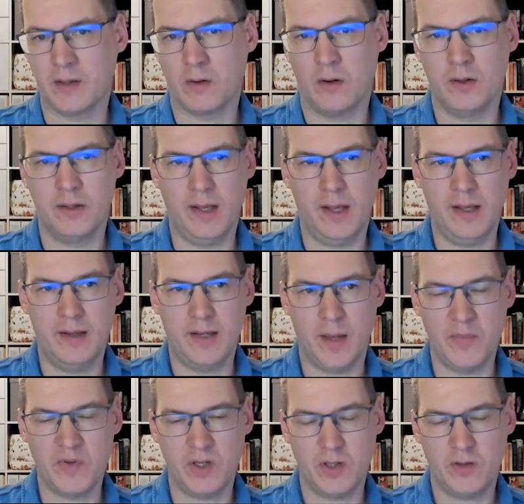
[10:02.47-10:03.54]
On the AEM
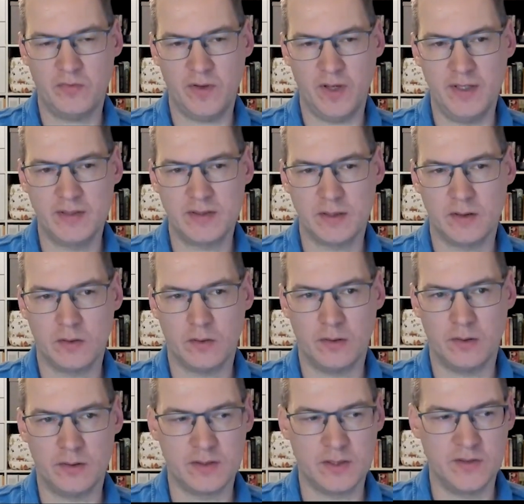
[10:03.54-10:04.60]
side of things and on the
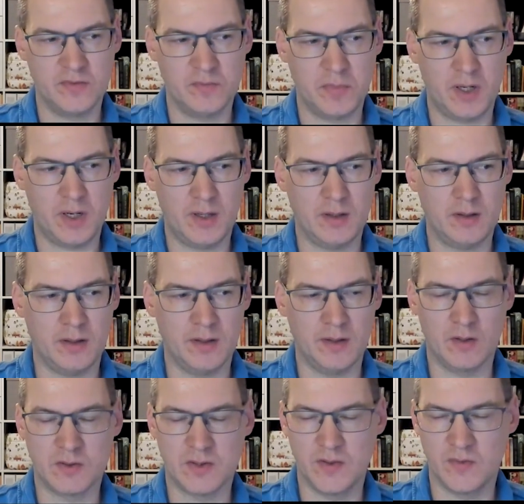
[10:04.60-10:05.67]
SIF part and the
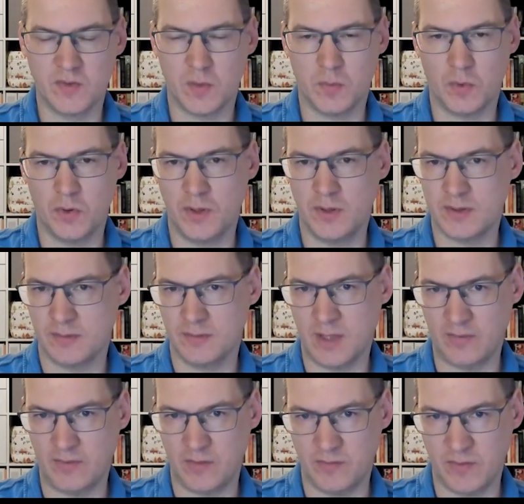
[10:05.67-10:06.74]
SIF components,
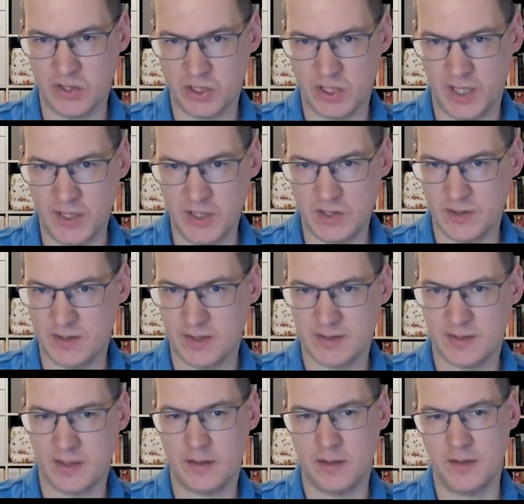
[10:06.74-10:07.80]
nothing will change. It's
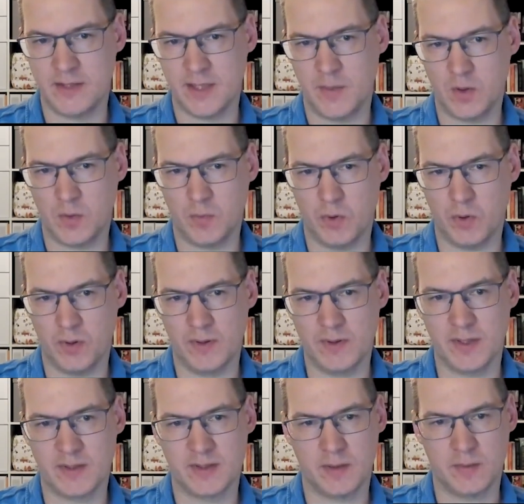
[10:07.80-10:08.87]
exactly the same components,
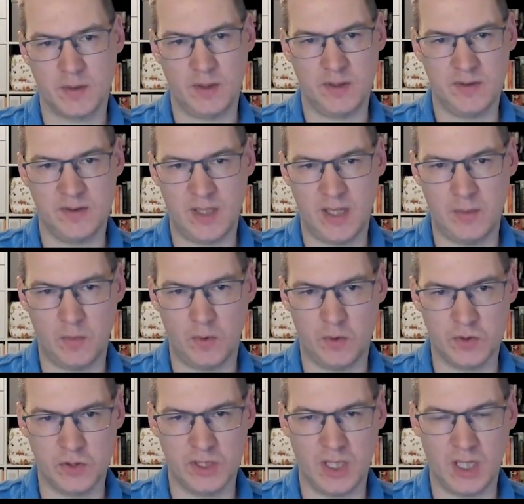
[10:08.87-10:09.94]
exactly the same
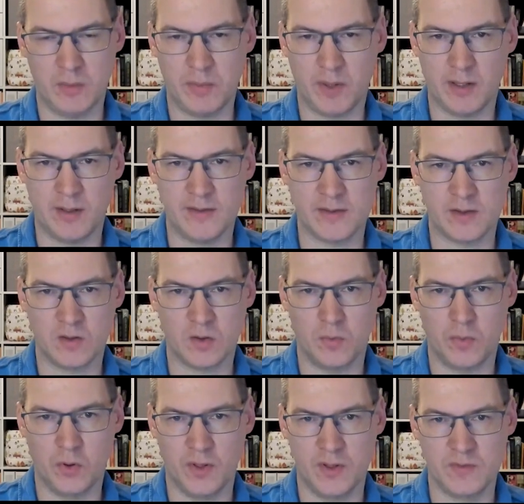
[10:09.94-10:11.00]
OSGI bundles and
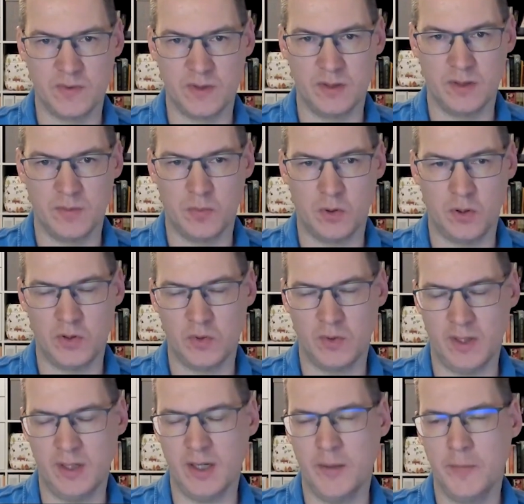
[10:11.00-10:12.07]
components we deploy to
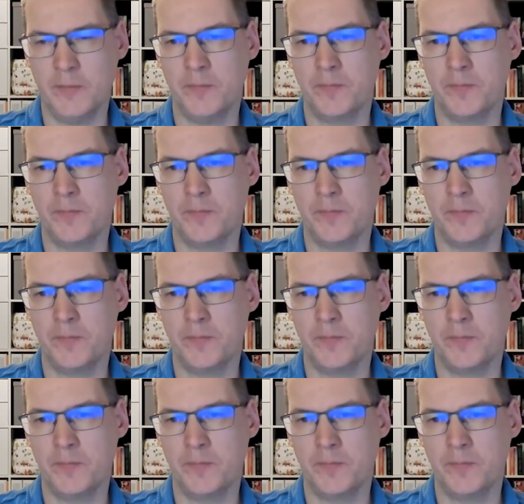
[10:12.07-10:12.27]
AEM.